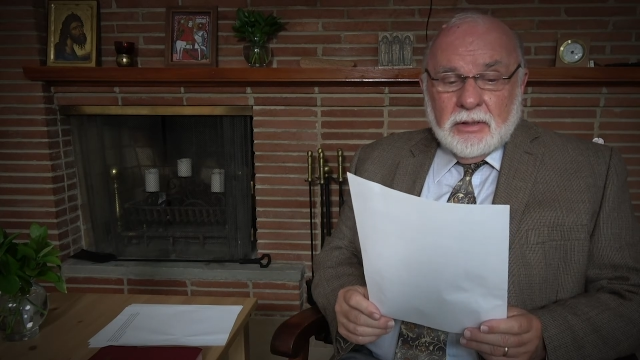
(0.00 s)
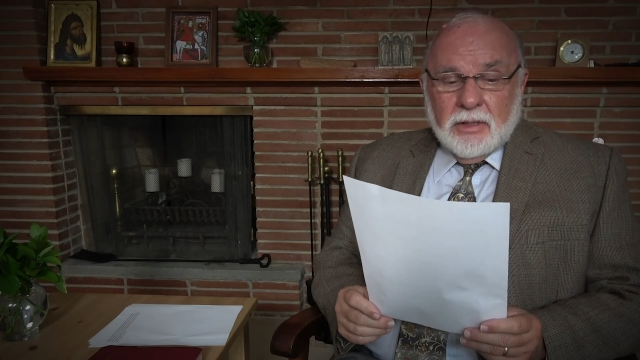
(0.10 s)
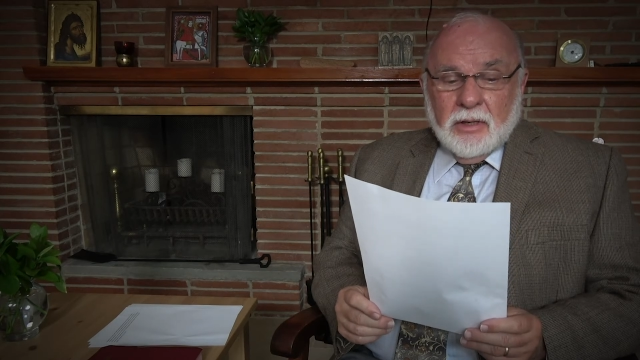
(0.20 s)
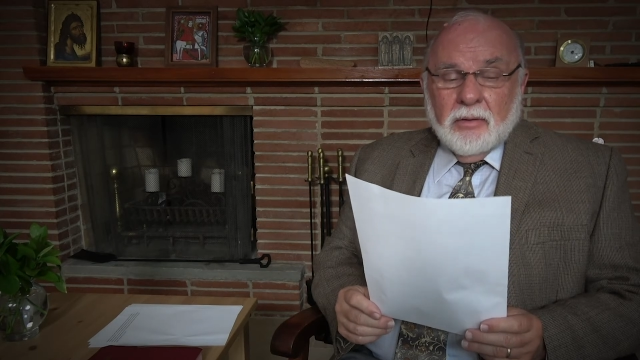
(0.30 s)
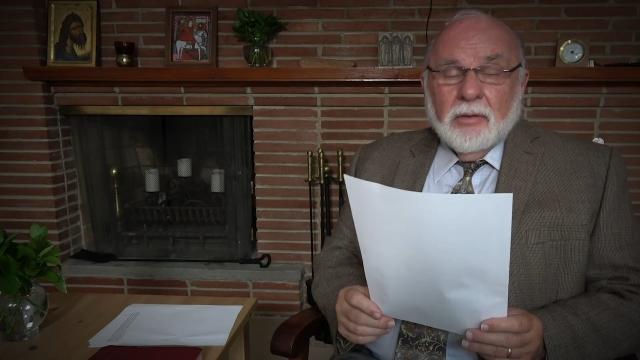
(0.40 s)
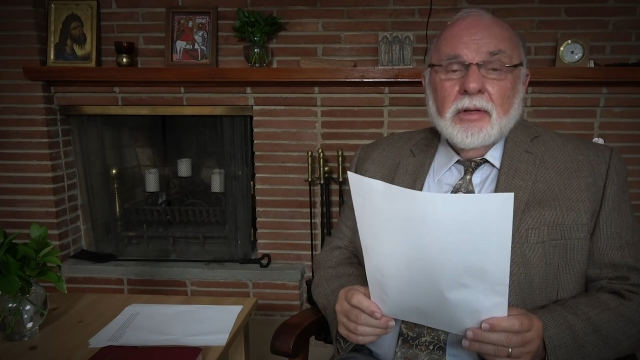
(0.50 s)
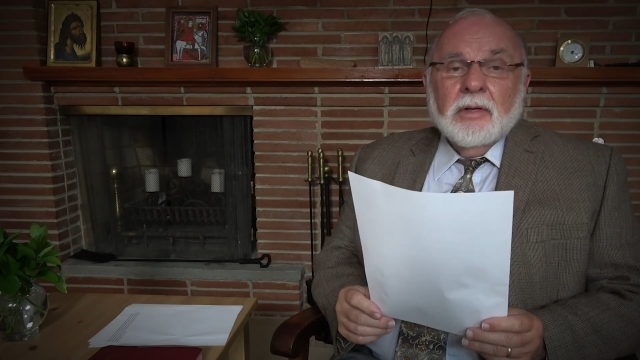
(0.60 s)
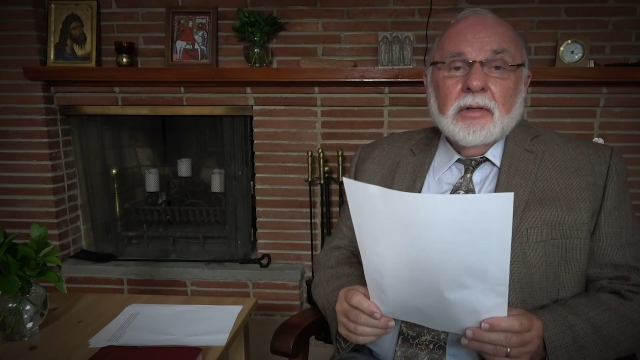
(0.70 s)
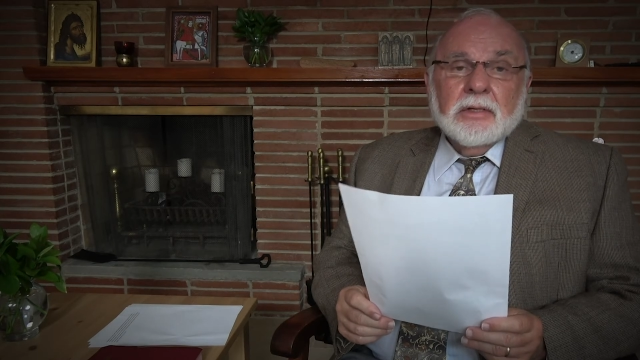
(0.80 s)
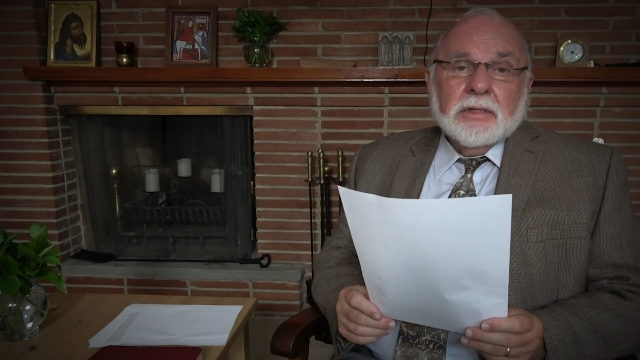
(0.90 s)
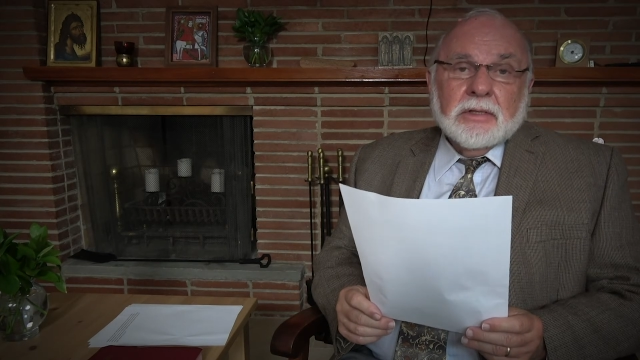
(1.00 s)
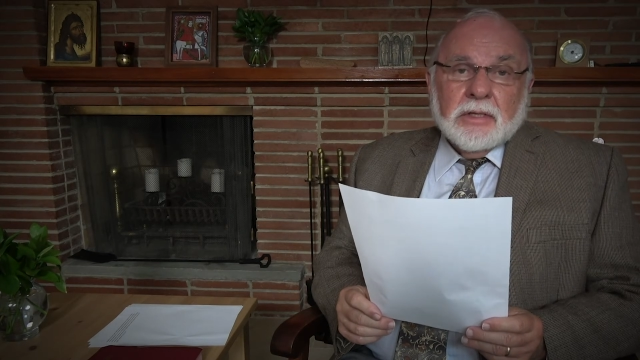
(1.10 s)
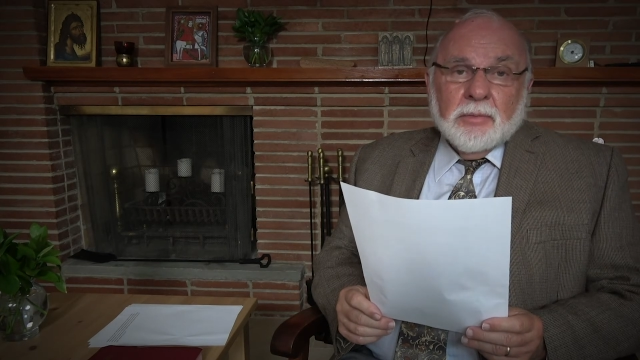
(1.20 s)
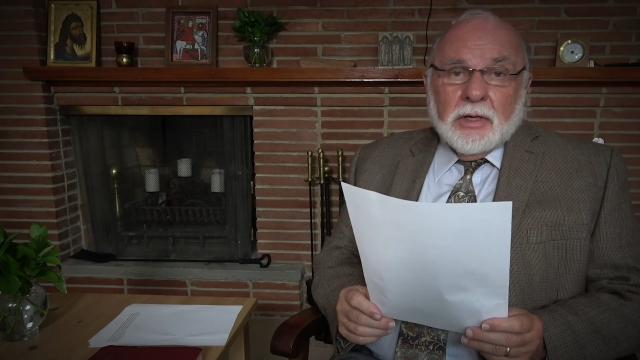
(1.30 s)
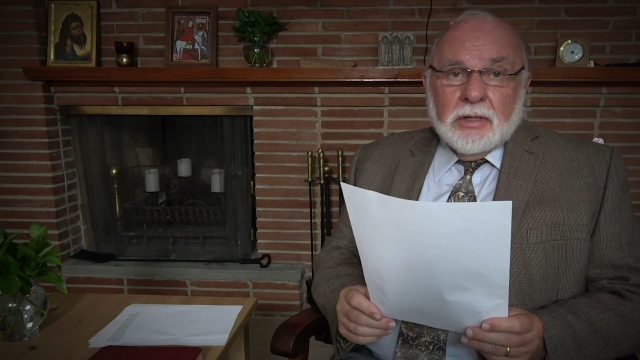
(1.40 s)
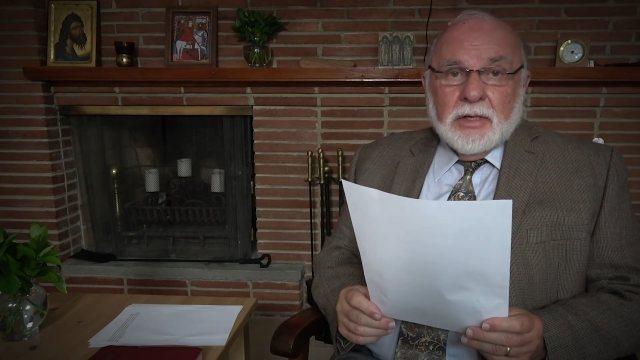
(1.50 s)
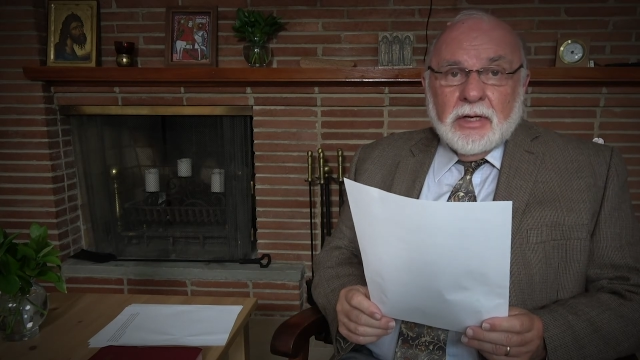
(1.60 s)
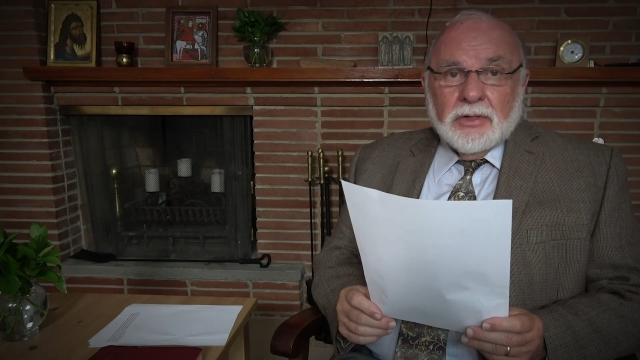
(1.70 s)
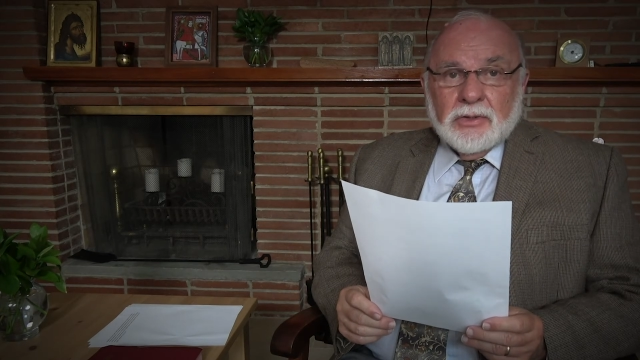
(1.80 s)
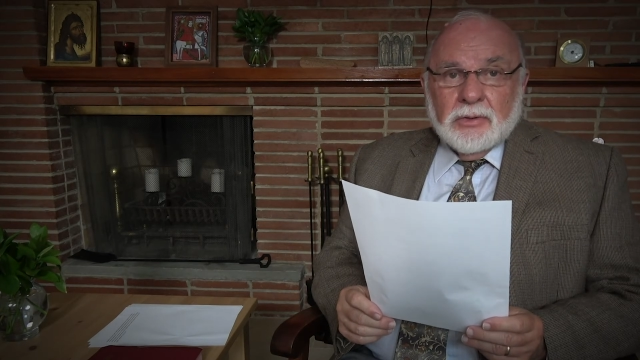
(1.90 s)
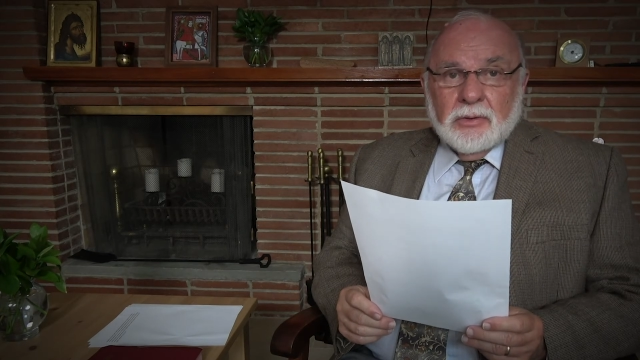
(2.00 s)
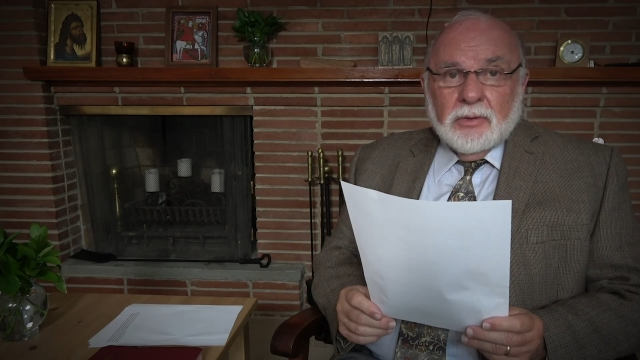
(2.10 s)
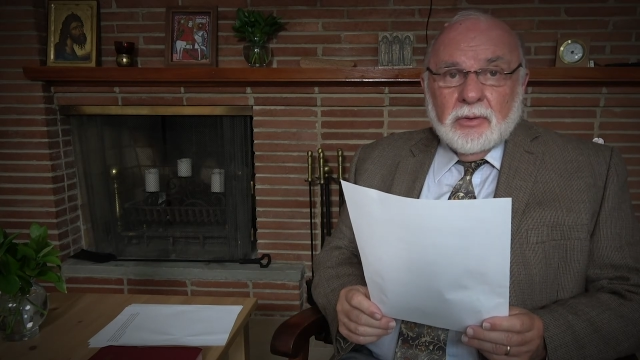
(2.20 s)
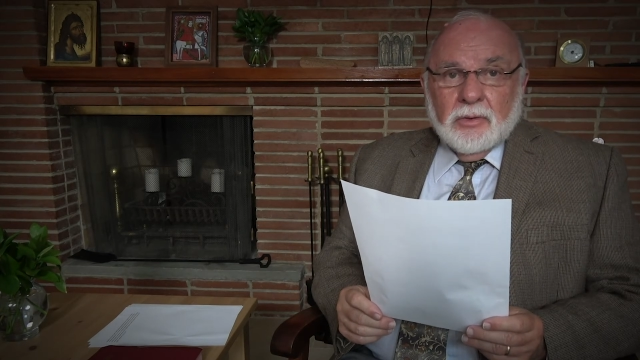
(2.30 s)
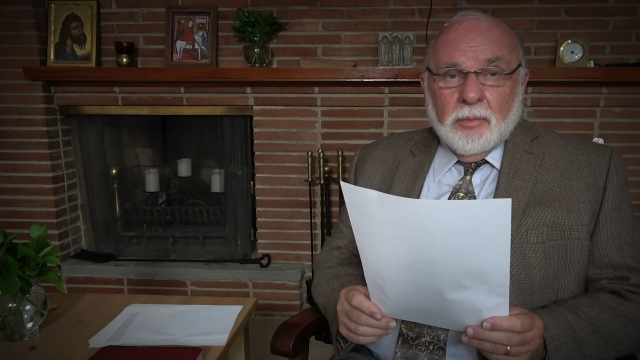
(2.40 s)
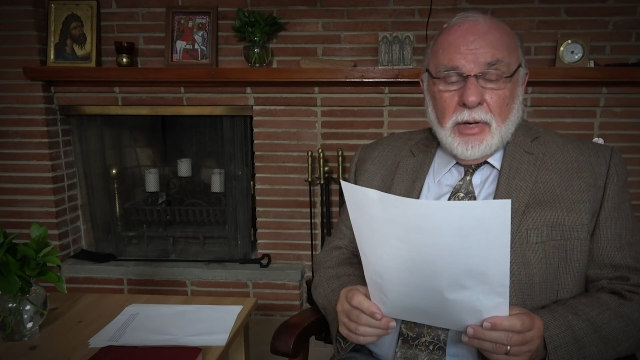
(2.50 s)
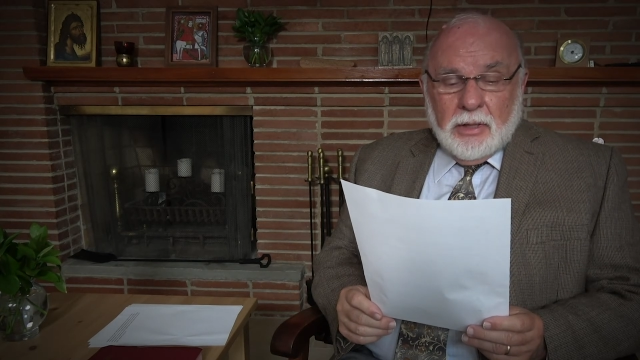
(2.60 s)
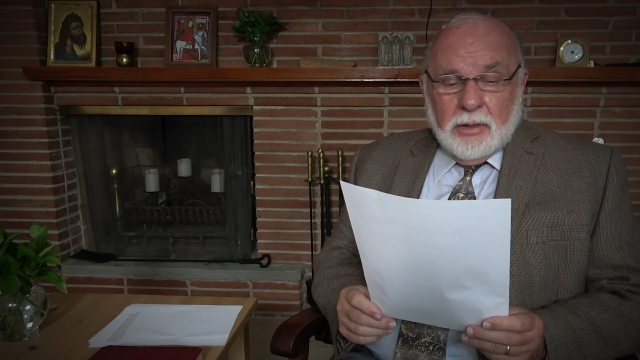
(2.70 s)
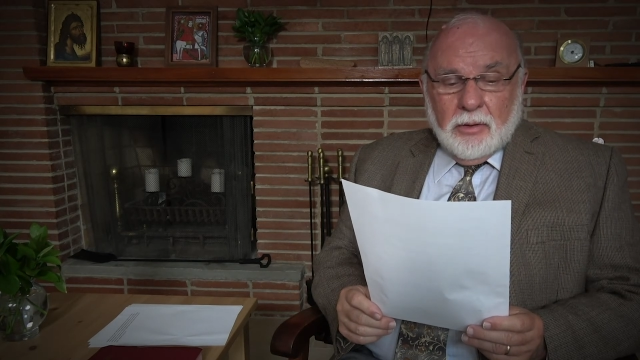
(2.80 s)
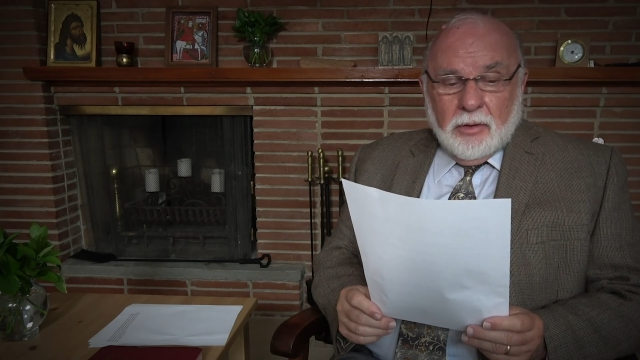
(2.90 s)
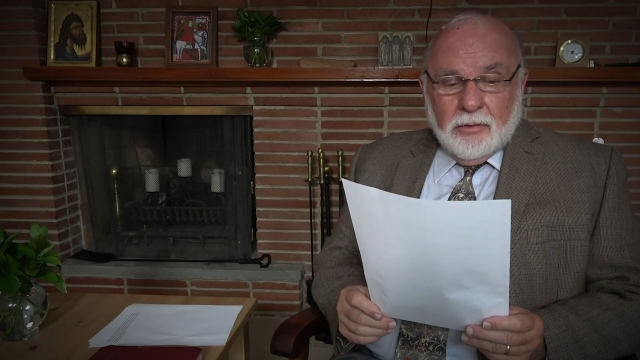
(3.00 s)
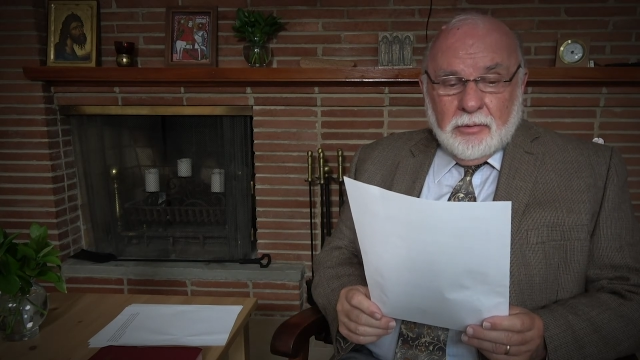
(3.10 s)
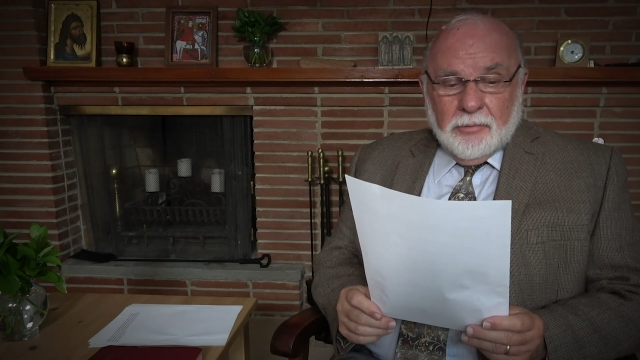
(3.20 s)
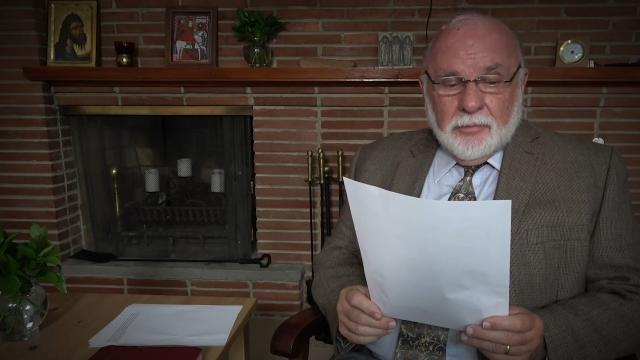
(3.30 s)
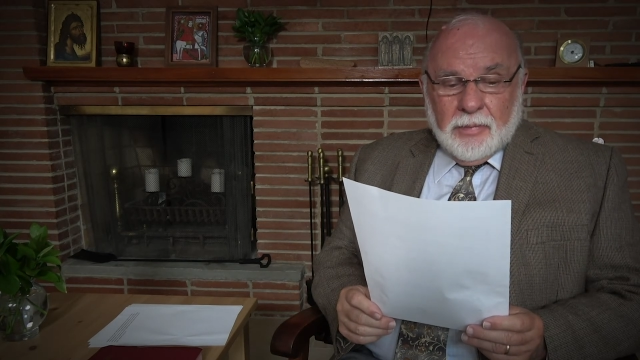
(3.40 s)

And now, this is the meditation by the author.